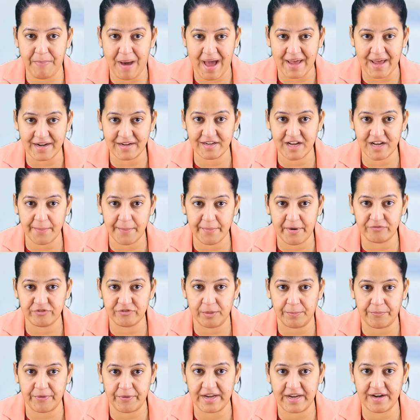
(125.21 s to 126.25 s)
parenchyma of
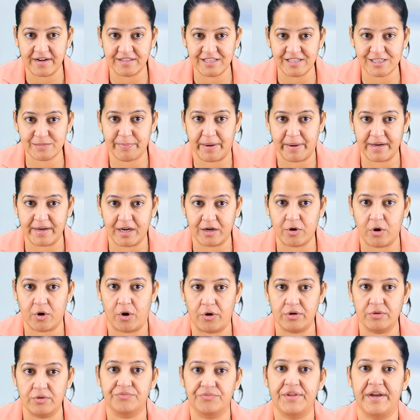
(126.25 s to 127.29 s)
the brain and the spinal cord